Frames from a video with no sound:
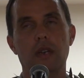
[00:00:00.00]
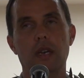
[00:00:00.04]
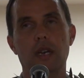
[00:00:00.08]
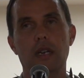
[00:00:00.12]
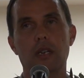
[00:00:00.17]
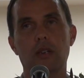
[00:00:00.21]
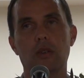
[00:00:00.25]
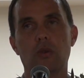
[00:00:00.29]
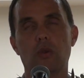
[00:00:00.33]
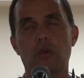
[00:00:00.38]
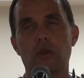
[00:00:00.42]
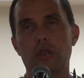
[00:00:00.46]

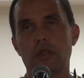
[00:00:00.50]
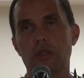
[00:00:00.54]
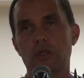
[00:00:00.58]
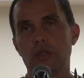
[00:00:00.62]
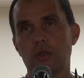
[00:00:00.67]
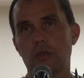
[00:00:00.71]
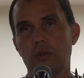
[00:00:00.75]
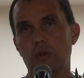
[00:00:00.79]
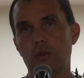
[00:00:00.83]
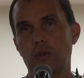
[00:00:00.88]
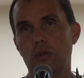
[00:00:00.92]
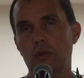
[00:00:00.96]
And according
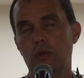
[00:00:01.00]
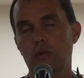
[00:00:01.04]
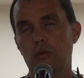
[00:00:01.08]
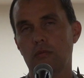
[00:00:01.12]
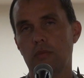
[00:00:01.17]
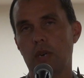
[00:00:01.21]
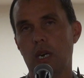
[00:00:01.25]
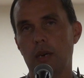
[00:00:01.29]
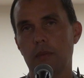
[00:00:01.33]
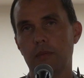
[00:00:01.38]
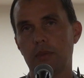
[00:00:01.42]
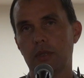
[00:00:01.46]
to
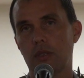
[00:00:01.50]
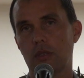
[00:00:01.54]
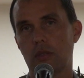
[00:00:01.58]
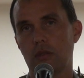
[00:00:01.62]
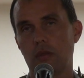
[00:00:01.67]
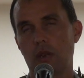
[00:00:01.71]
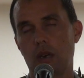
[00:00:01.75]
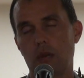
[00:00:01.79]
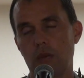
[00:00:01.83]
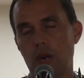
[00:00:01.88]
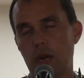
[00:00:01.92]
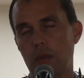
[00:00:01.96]

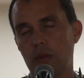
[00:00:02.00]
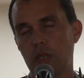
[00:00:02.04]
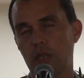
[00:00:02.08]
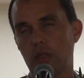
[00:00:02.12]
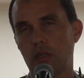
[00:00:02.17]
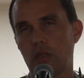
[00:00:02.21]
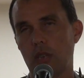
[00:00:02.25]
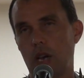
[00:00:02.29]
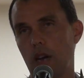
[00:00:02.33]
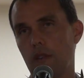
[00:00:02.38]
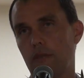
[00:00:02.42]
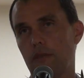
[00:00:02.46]
Robert
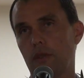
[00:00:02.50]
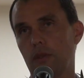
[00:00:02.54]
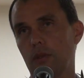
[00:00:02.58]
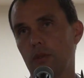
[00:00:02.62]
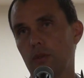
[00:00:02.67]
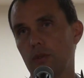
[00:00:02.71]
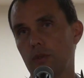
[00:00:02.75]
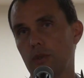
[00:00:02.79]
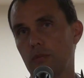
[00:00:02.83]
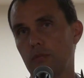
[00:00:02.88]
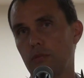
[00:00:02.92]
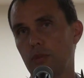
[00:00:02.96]
Stauffer,
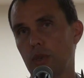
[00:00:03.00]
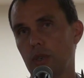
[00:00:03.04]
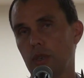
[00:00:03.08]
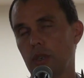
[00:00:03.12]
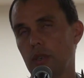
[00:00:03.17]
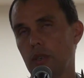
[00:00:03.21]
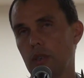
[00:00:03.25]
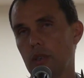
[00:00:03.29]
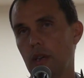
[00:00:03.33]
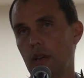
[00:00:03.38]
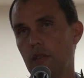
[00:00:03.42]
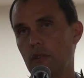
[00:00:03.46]
whose
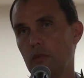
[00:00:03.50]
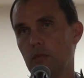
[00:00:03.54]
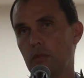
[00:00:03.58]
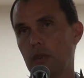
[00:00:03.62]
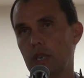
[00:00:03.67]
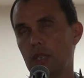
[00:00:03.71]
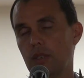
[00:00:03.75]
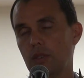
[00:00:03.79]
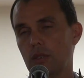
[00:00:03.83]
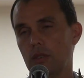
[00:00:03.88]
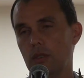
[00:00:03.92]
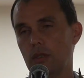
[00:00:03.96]
book
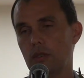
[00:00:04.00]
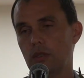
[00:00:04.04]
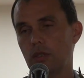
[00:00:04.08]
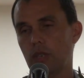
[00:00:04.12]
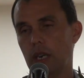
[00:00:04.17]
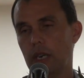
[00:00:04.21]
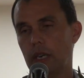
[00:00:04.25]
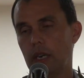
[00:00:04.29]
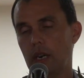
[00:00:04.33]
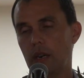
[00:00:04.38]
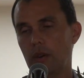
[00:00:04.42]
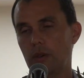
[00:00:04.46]
everybody should
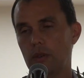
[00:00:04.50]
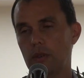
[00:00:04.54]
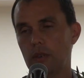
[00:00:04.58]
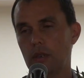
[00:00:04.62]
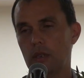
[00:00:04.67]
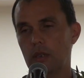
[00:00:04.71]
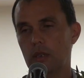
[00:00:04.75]
check out,